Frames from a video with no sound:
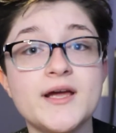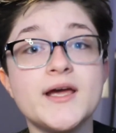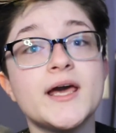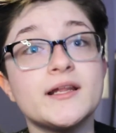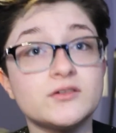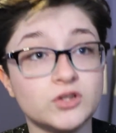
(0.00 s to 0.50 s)

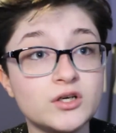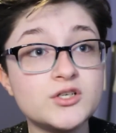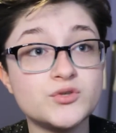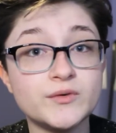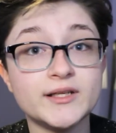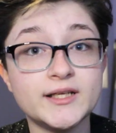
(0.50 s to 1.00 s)
It looks
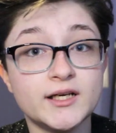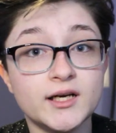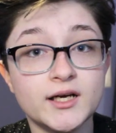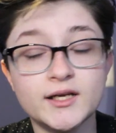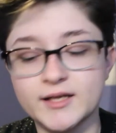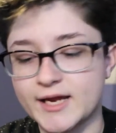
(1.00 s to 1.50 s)
really
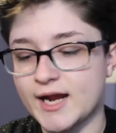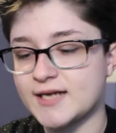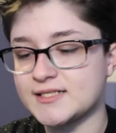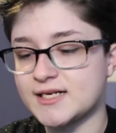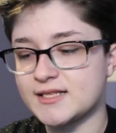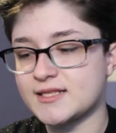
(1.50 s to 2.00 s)
good. Like, I
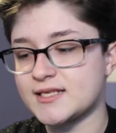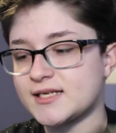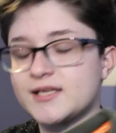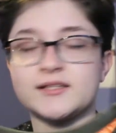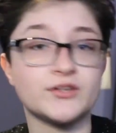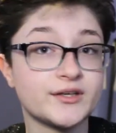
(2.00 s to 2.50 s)
didn't think
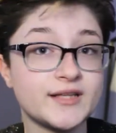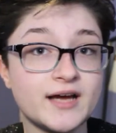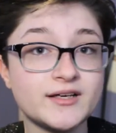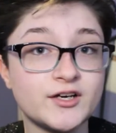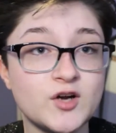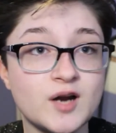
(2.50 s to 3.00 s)
it looked that
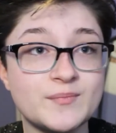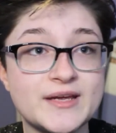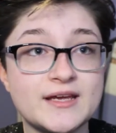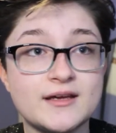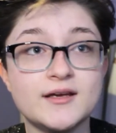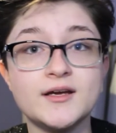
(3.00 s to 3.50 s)
good on
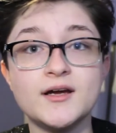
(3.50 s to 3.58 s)
me,